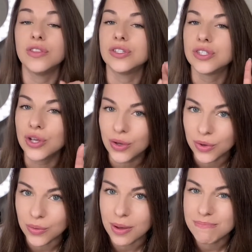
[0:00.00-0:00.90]
of the
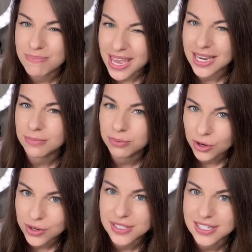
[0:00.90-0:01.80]
two main
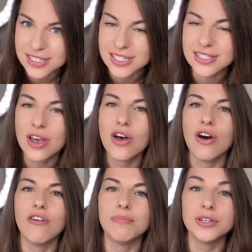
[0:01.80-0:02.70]
processes
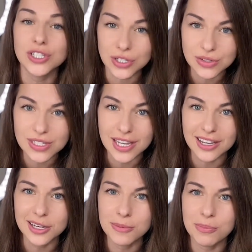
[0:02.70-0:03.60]
of
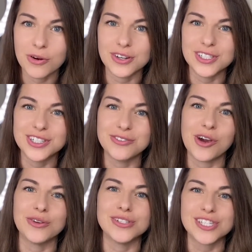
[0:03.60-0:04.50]
producing
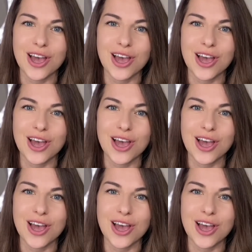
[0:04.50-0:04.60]
laboratory-grown